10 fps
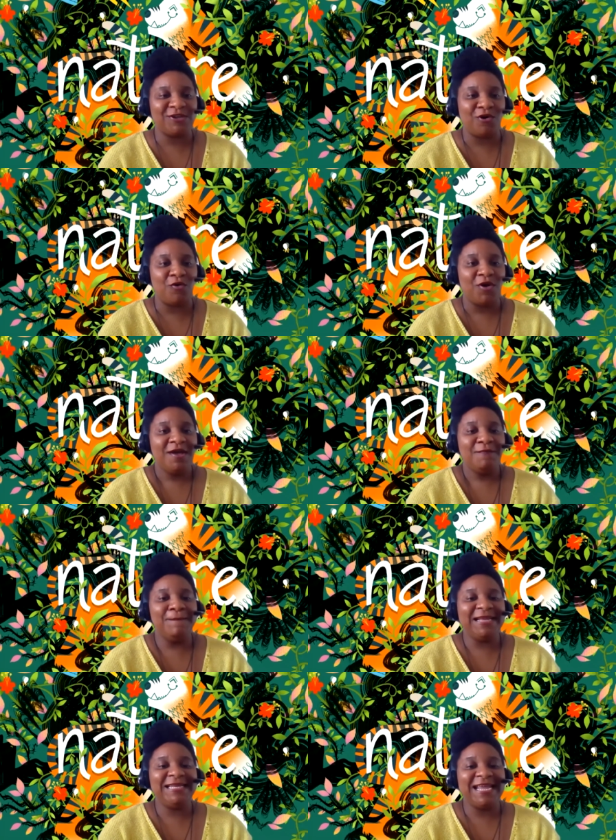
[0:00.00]
So
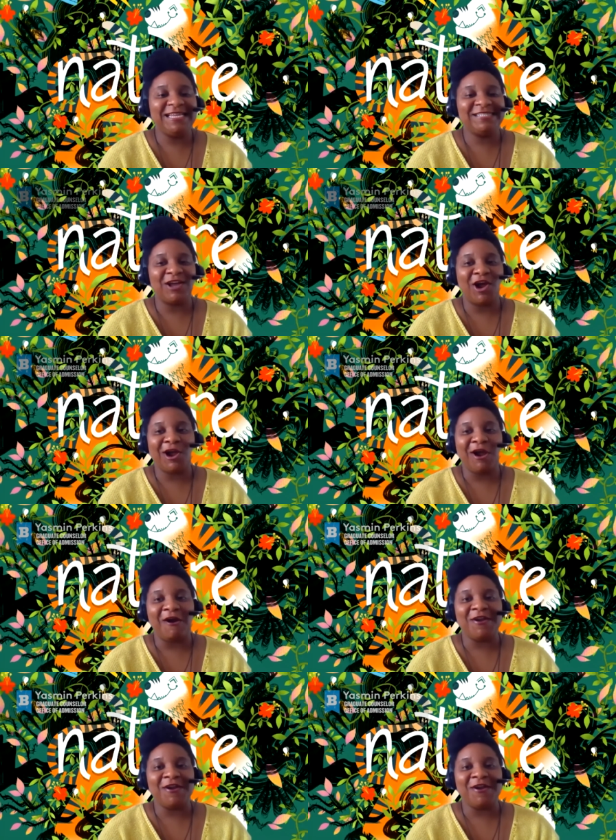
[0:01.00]
Mondays are